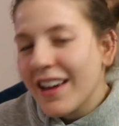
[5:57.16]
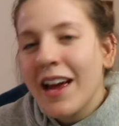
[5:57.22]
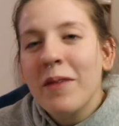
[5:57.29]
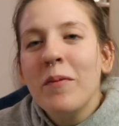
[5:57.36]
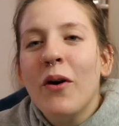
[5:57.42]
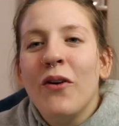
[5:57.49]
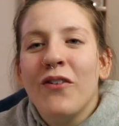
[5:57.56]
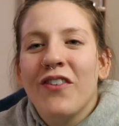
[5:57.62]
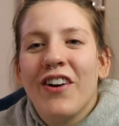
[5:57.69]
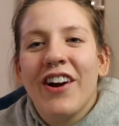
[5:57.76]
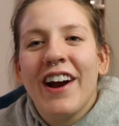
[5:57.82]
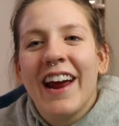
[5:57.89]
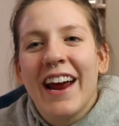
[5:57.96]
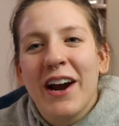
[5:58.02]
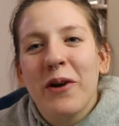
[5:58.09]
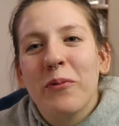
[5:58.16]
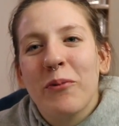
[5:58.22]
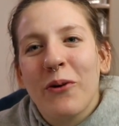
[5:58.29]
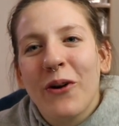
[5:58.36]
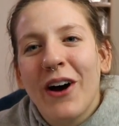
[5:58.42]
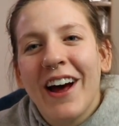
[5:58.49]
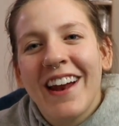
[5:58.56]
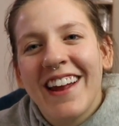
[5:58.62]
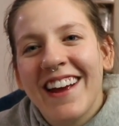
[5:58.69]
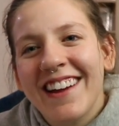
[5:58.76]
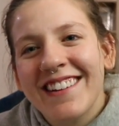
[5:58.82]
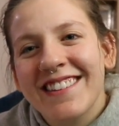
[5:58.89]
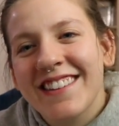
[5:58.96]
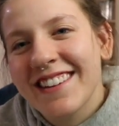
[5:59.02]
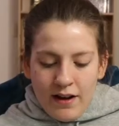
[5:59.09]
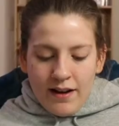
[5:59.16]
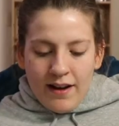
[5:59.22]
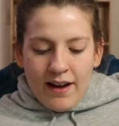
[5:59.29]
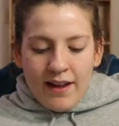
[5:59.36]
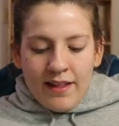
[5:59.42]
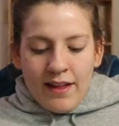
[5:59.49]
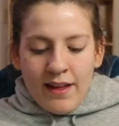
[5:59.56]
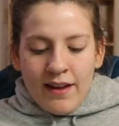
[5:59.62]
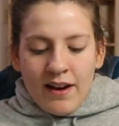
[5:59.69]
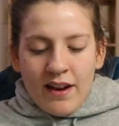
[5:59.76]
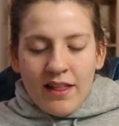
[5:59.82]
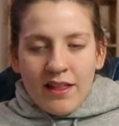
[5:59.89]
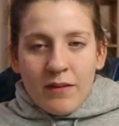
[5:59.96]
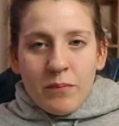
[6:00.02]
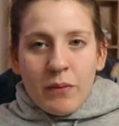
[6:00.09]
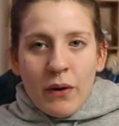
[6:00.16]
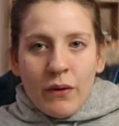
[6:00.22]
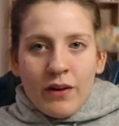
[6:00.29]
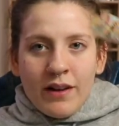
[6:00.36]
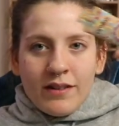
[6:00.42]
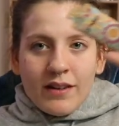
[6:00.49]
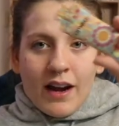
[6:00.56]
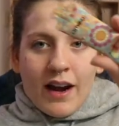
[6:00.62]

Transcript: I'm over hair products. And then the bonus